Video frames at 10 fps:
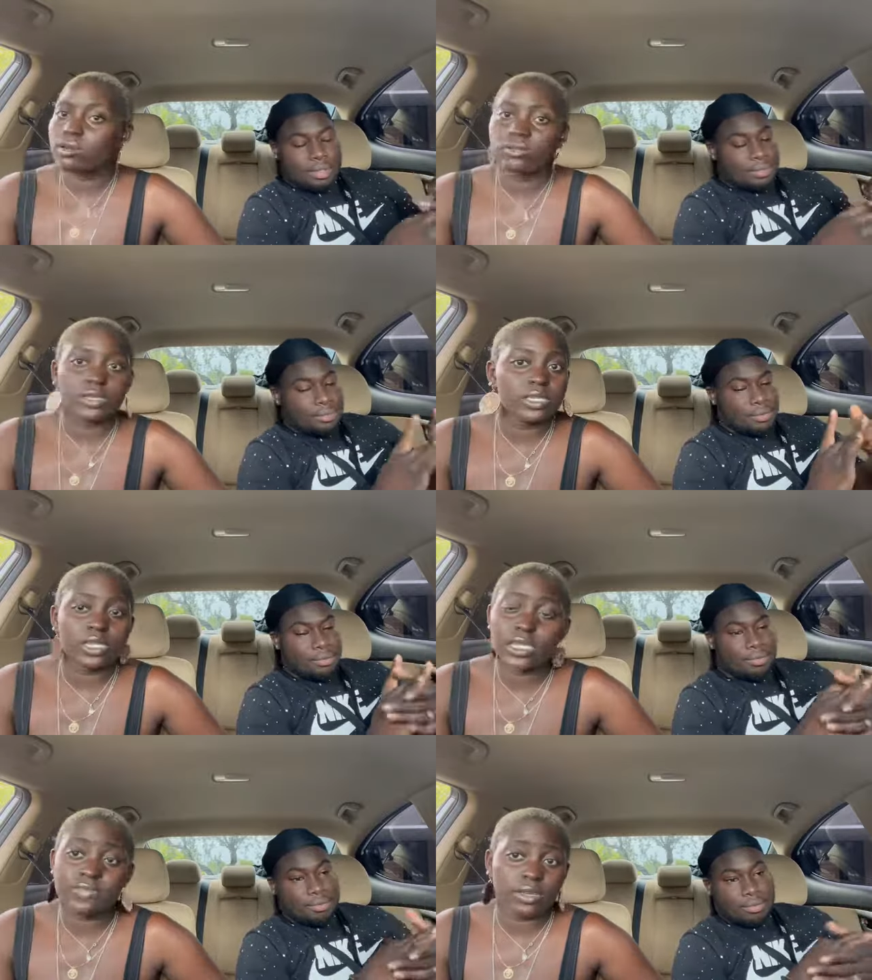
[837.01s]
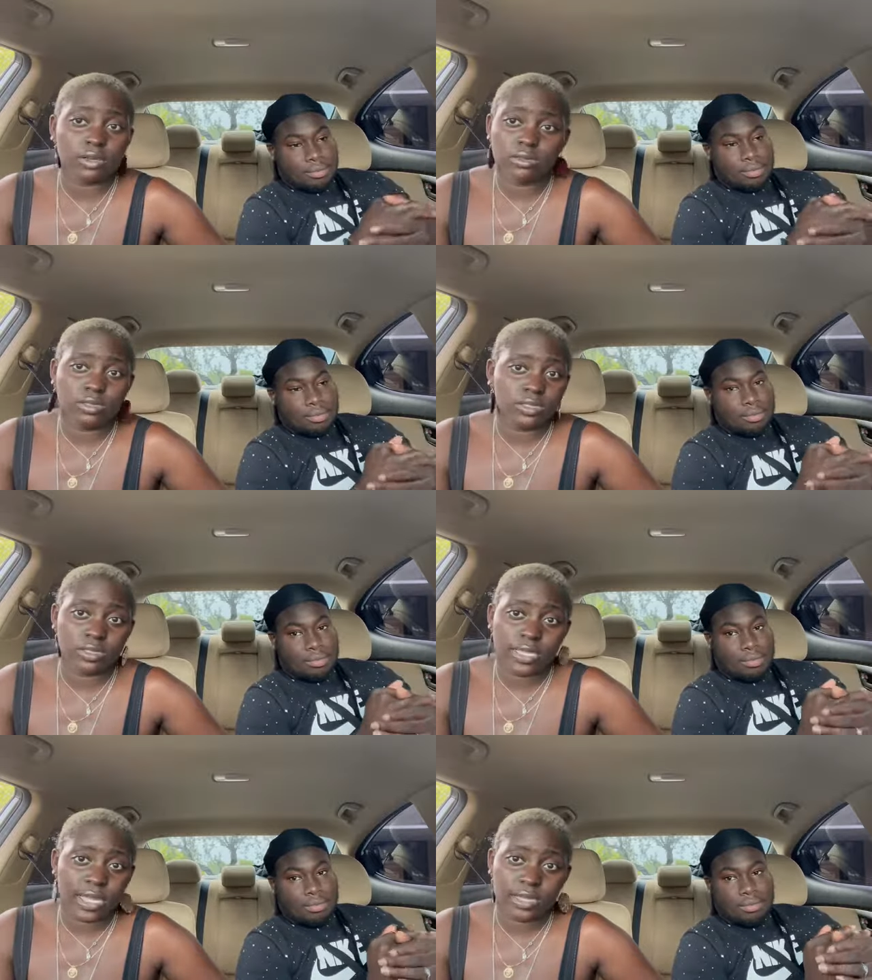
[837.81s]
Speaker 1: We didn't even go
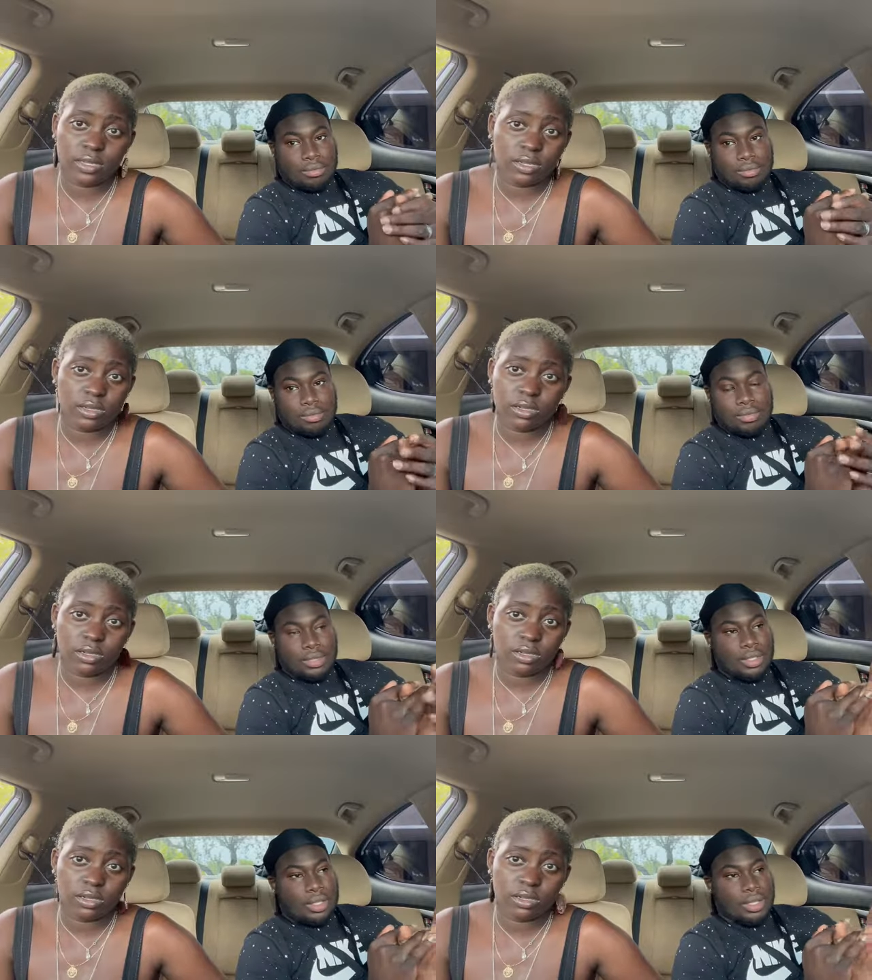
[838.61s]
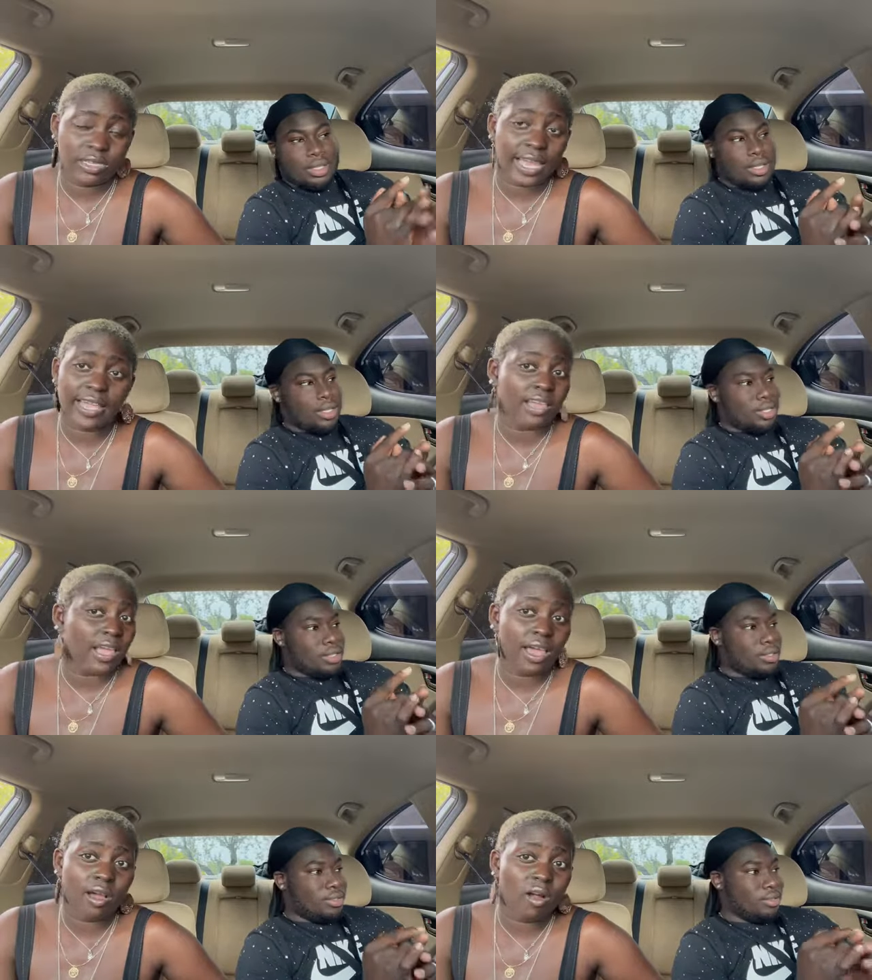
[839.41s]
through that yeah. like
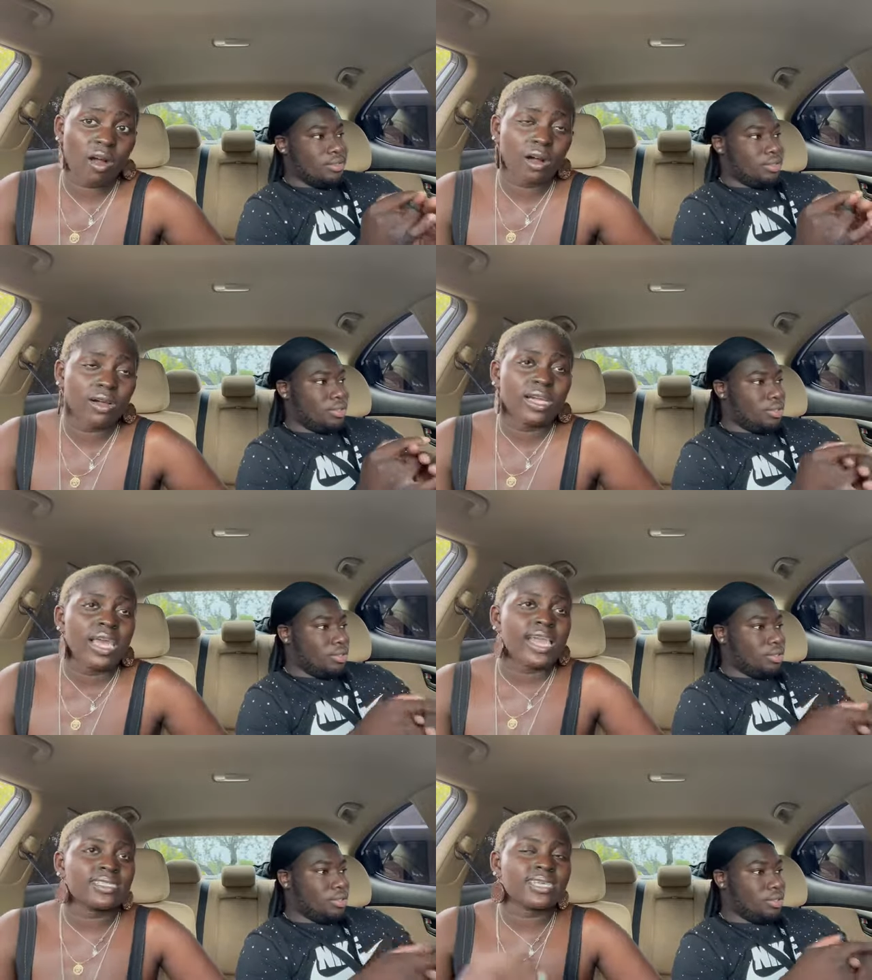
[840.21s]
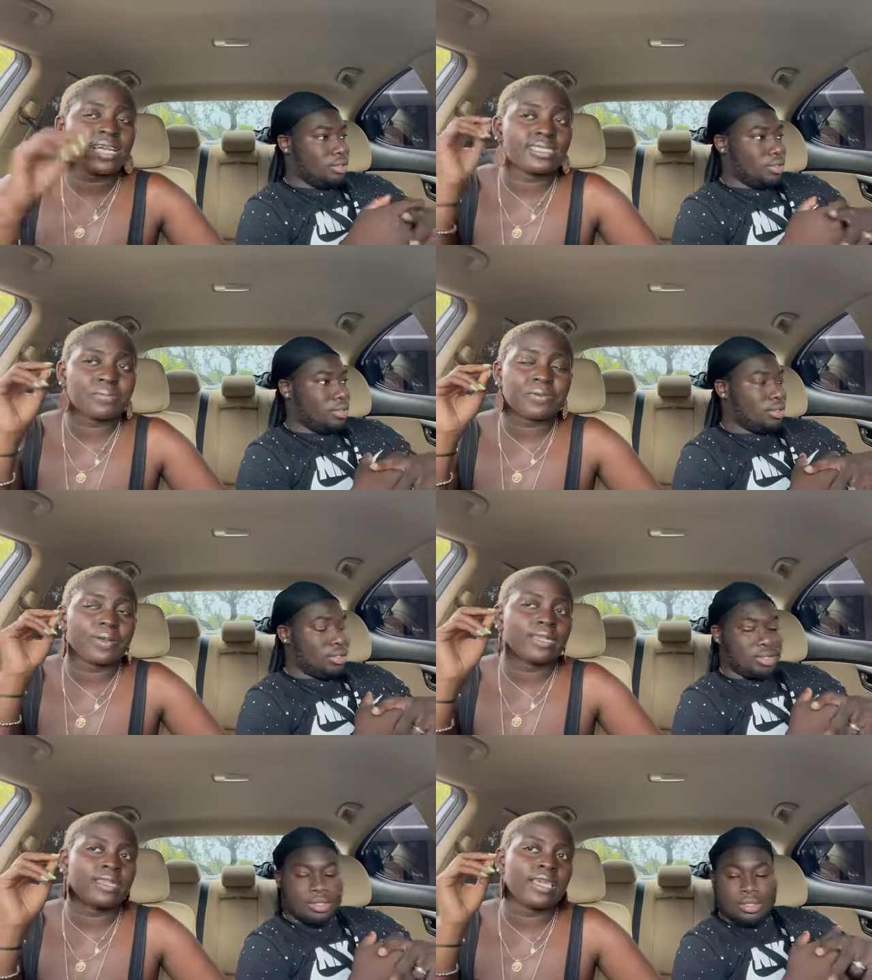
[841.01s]
at all. It's like
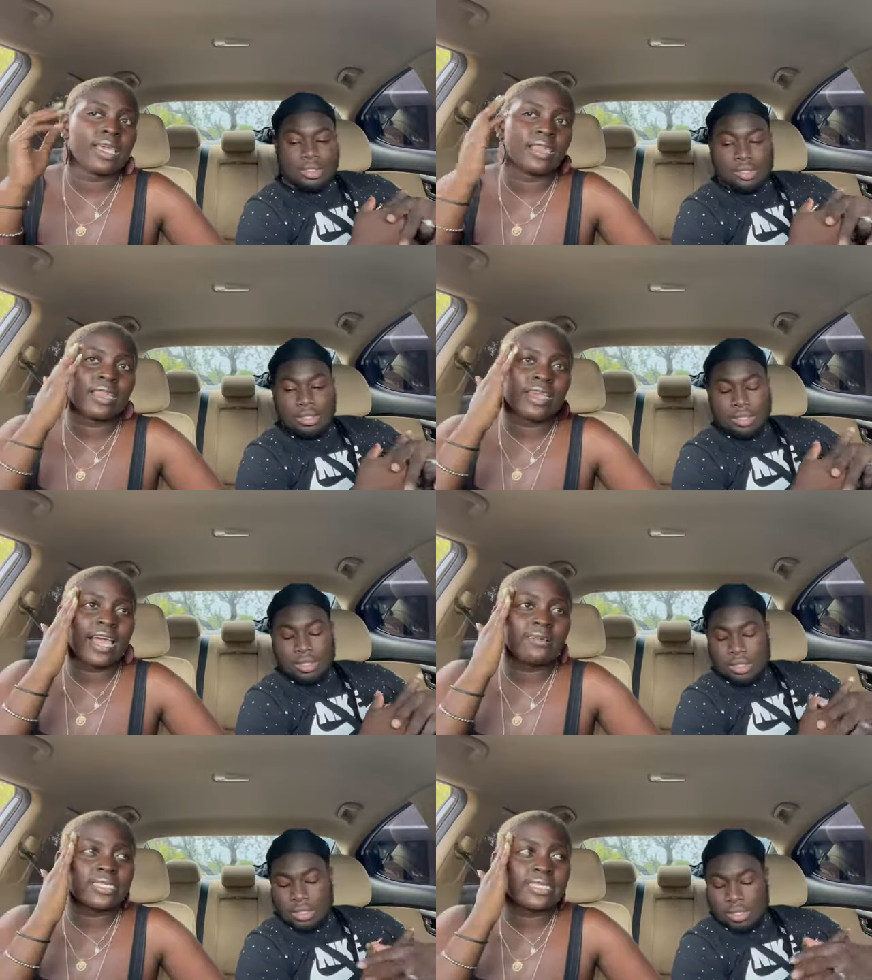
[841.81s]
temporary thing, and then now it's